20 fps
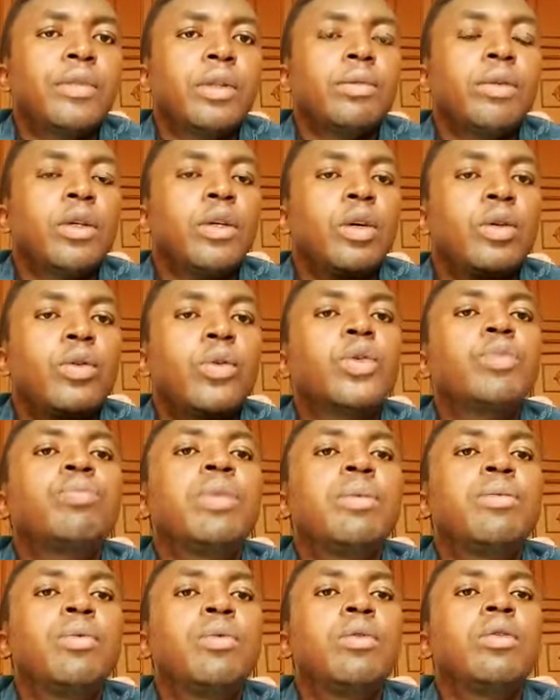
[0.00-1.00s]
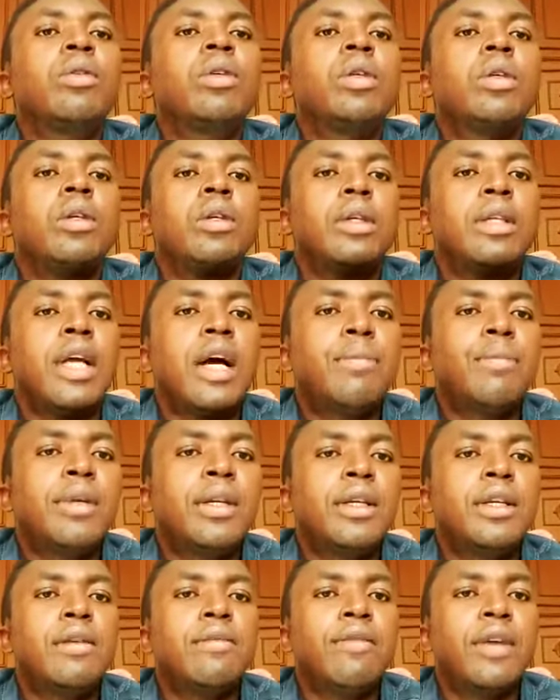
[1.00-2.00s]
Because those people, in that
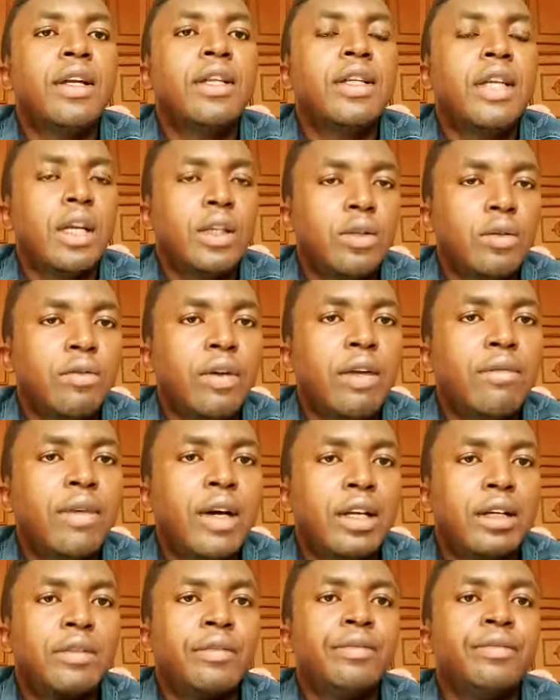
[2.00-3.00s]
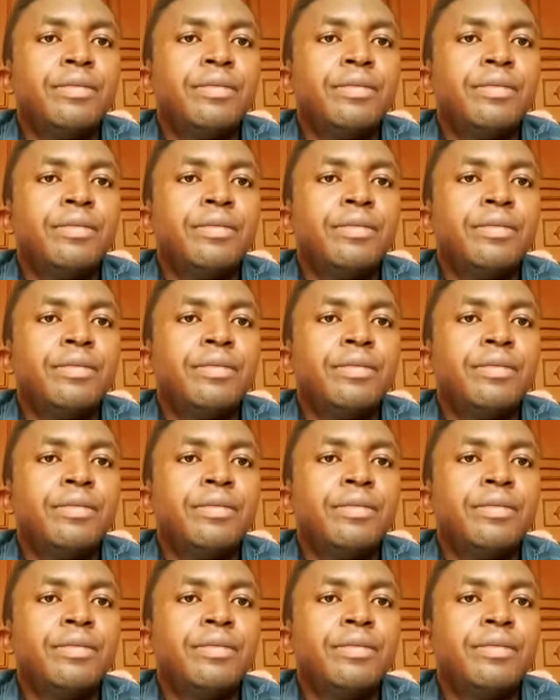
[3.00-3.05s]
place, they find their survivor.